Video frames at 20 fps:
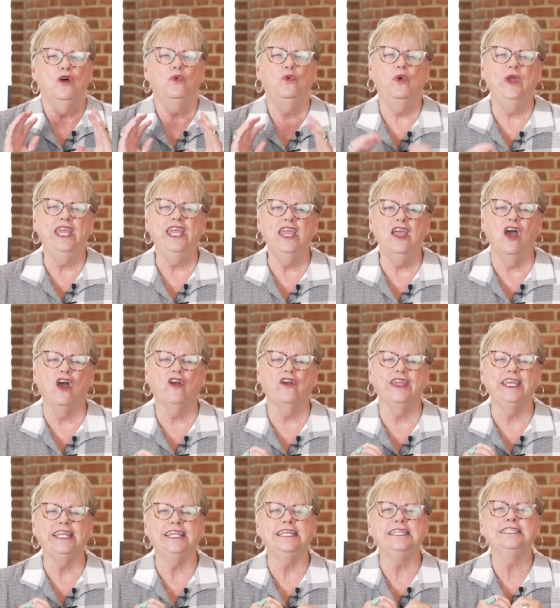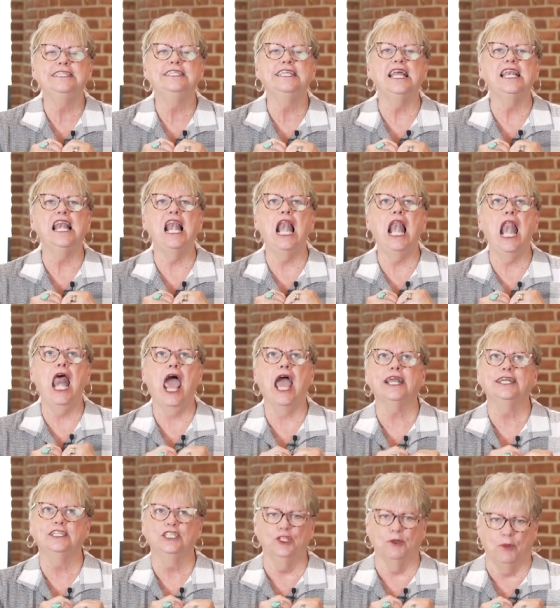We are in a
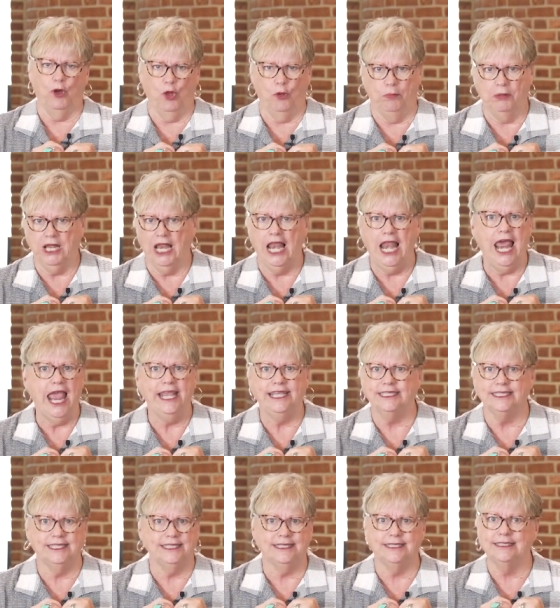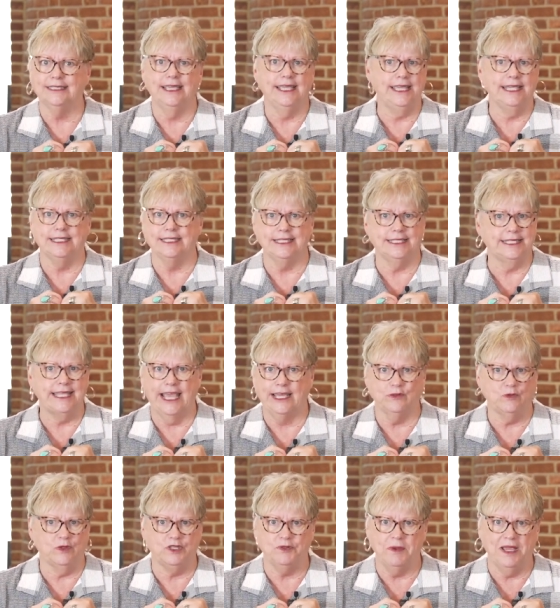delectable place in
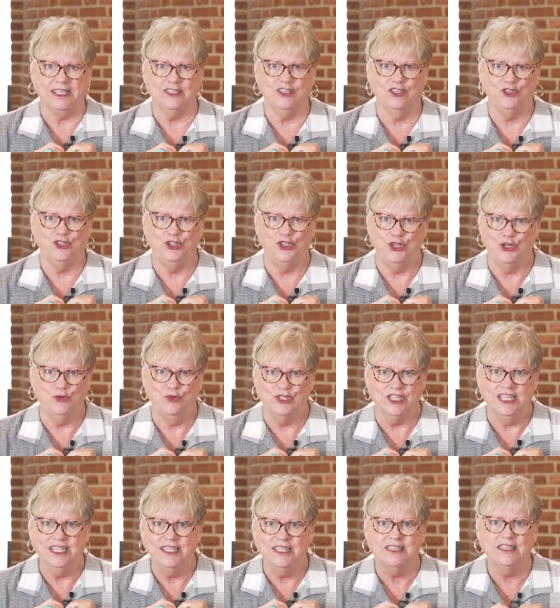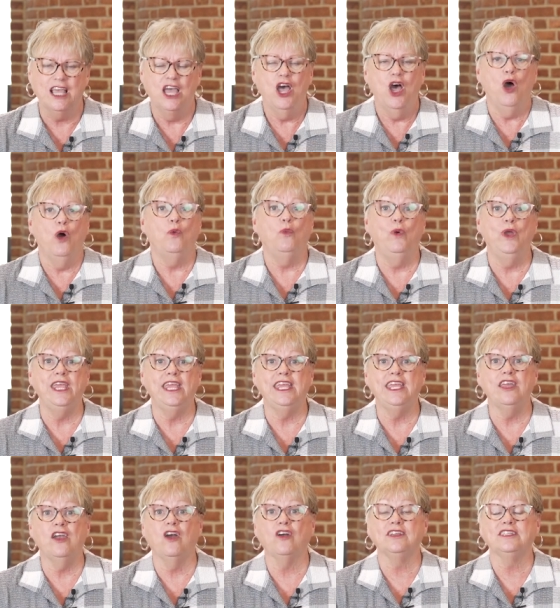Sandwich, Massachusetts.
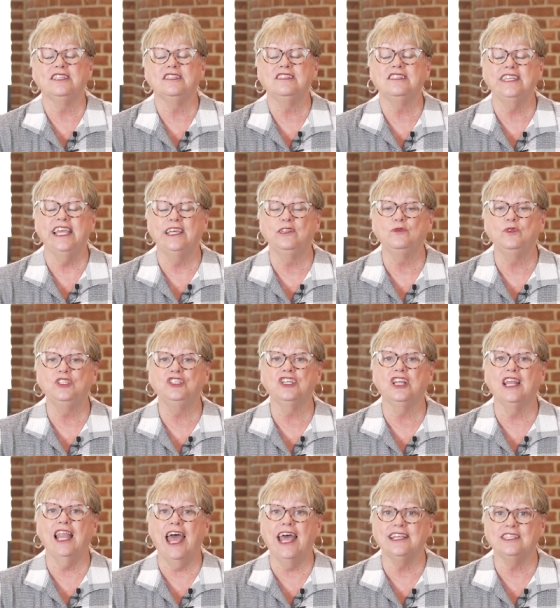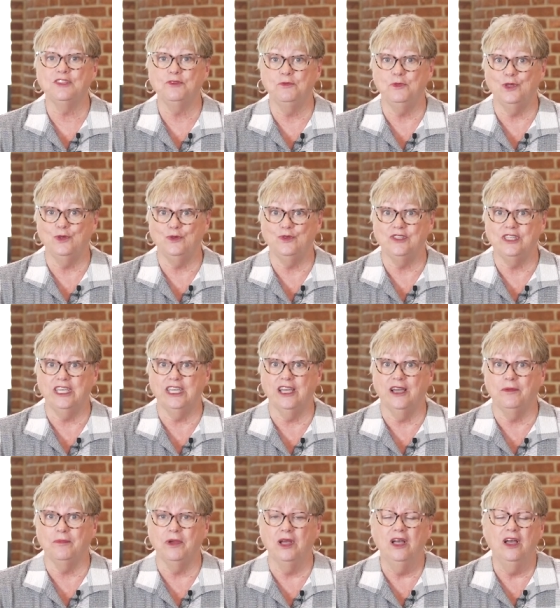We are the Sandwich Glass
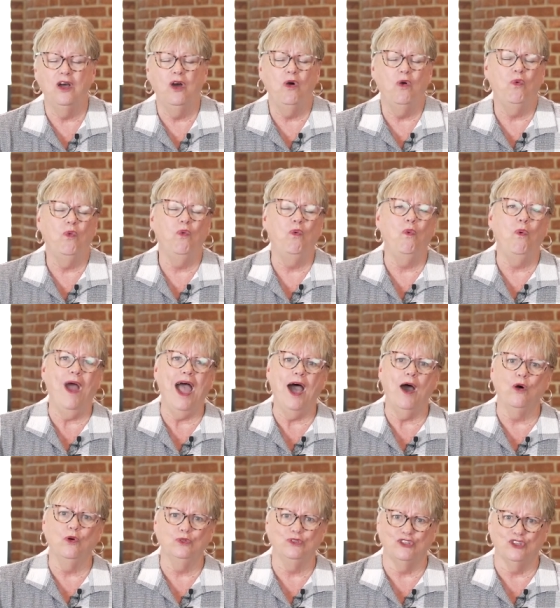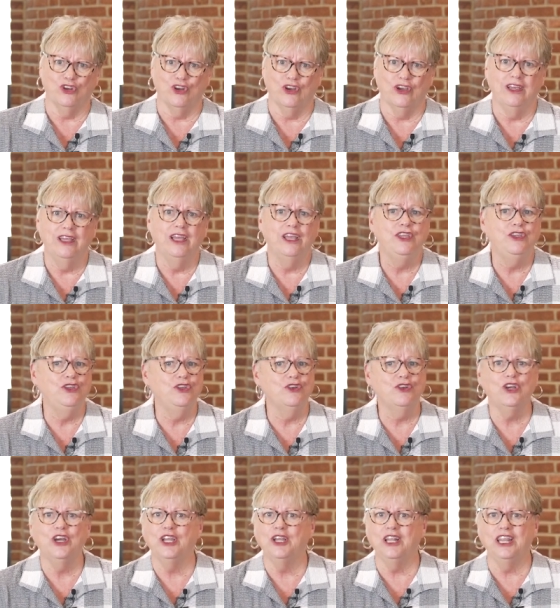Museum. Wowzer,
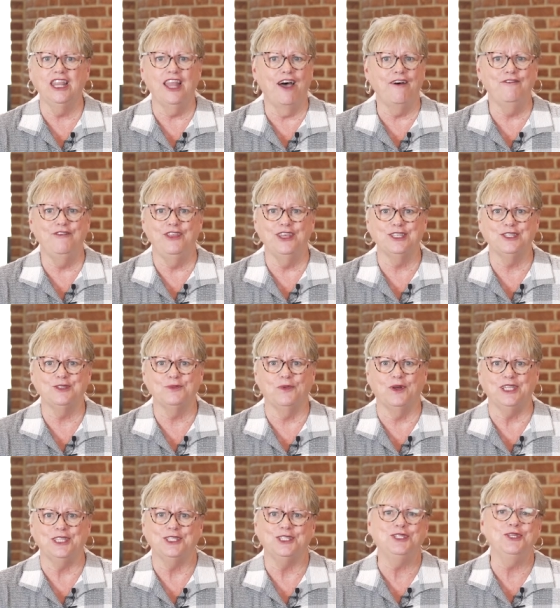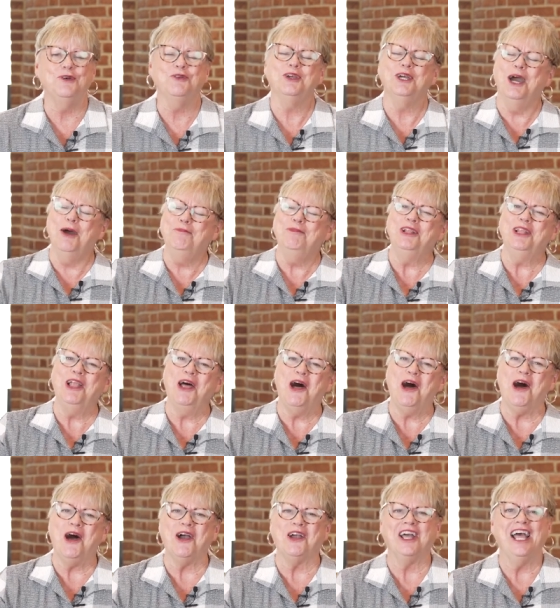you're going to love this one. So come
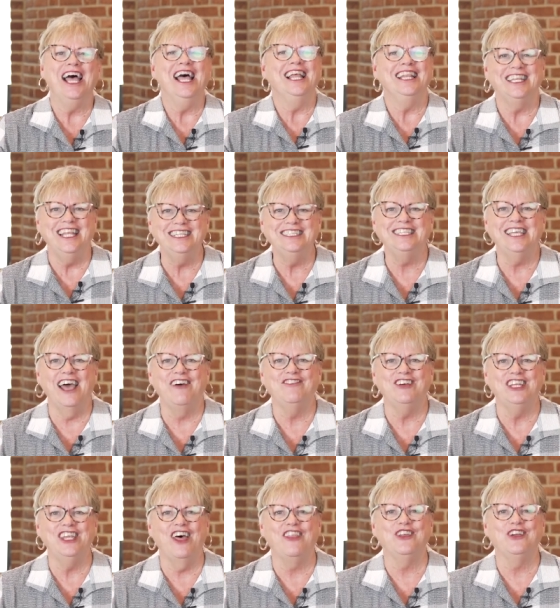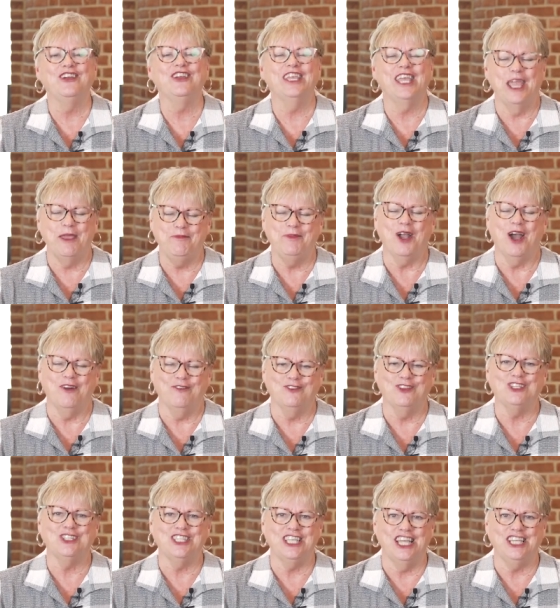along. Let's have another Cape
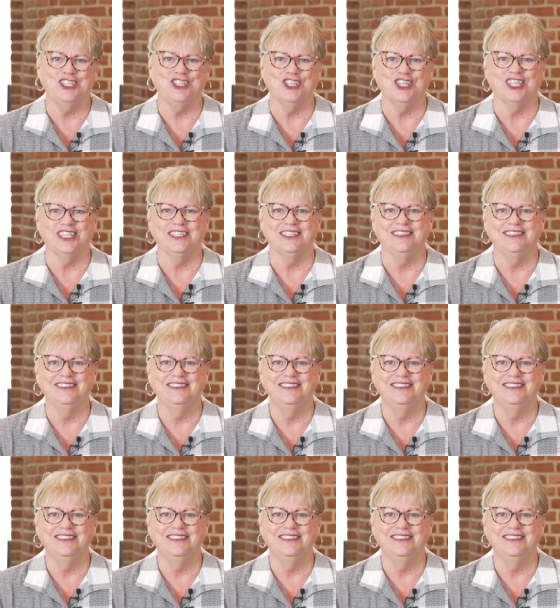Conversation.